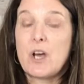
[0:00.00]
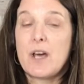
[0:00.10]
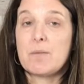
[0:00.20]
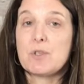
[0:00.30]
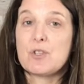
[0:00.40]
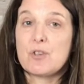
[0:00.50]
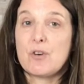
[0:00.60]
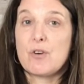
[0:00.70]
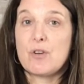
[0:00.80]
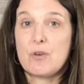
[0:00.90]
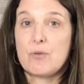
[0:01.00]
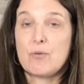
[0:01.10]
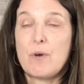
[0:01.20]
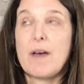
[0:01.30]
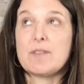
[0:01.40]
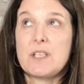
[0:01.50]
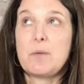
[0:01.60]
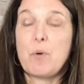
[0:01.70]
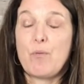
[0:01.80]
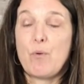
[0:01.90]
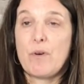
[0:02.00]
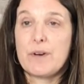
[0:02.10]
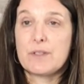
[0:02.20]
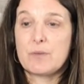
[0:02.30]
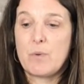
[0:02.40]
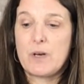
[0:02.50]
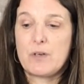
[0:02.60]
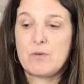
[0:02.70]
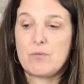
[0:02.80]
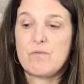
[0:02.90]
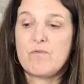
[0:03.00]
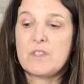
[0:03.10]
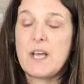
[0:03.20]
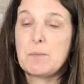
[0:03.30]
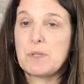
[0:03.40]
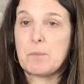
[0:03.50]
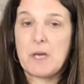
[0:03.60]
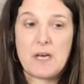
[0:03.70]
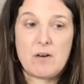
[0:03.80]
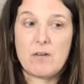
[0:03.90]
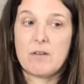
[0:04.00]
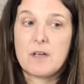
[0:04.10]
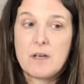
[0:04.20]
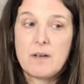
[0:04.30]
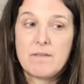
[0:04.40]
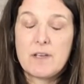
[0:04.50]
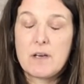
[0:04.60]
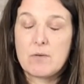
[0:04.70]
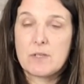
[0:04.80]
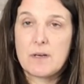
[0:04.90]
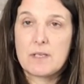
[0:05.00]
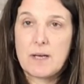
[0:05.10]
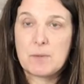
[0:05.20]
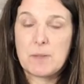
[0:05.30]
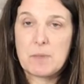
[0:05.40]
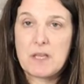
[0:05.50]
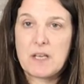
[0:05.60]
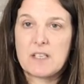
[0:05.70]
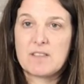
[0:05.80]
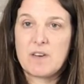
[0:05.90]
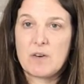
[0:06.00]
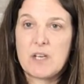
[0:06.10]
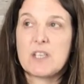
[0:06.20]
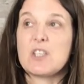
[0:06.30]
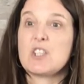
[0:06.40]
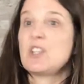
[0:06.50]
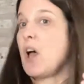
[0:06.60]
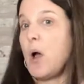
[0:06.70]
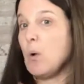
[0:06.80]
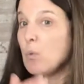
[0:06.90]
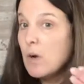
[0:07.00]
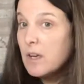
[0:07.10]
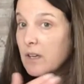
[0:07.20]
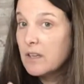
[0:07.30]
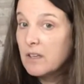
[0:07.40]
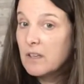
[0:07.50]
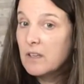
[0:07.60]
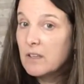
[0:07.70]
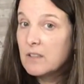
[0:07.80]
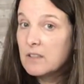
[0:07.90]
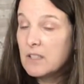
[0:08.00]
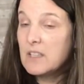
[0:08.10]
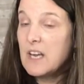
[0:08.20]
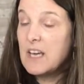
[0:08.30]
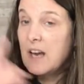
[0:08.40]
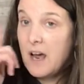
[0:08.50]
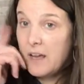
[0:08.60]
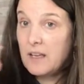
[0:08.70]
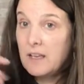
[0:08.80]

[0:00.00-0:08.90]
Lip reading: I'm sure you have seen before. It's when you tape something or video tape something that is very slow to the naked eye,